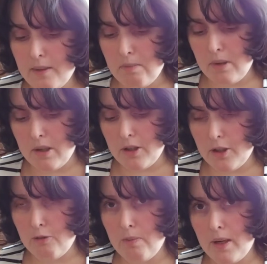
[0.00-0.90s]
bit
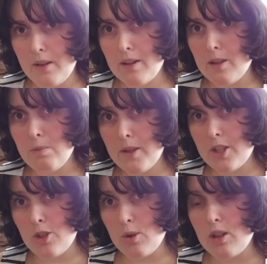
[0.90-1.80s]
shorter. But
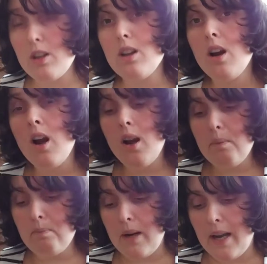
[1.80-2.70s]
I do
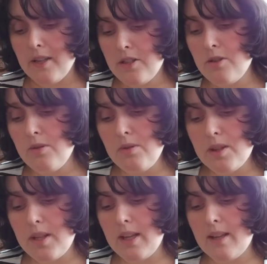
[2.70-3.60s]
think that
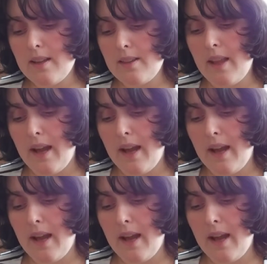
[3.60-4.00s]
Iko